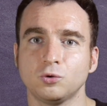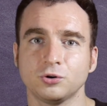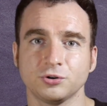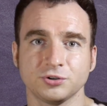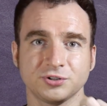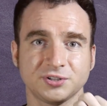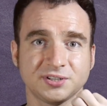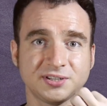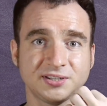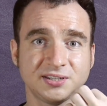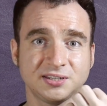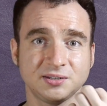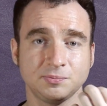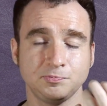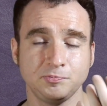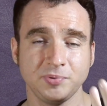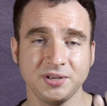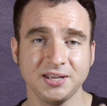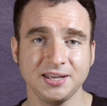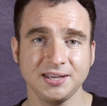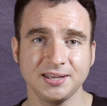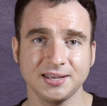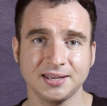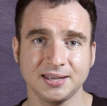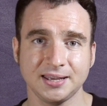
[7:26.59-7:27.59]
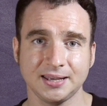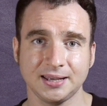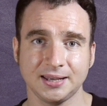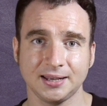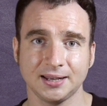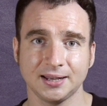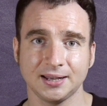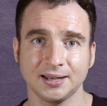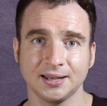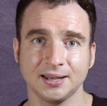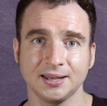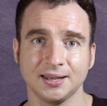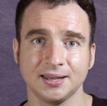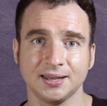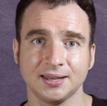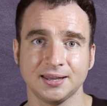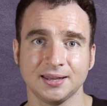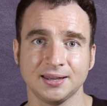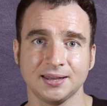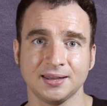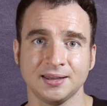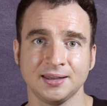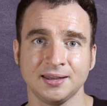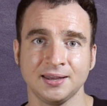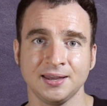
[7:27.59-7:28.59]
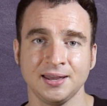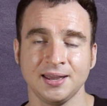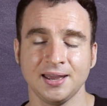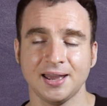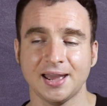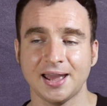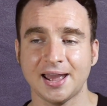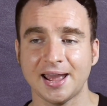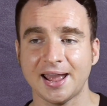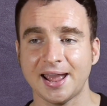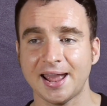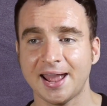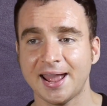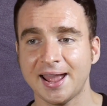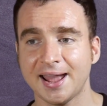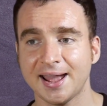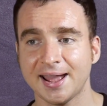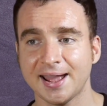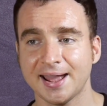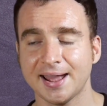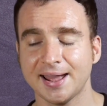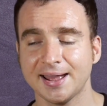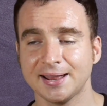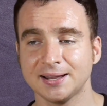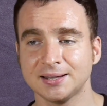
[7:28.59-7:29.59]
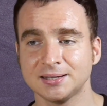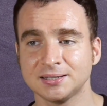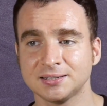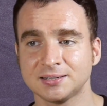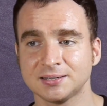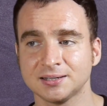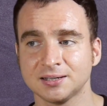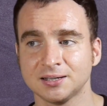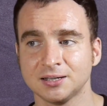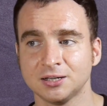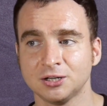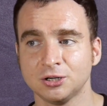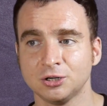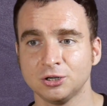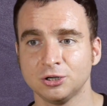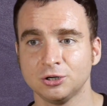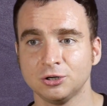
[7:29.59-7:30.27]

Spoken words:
we're speaking and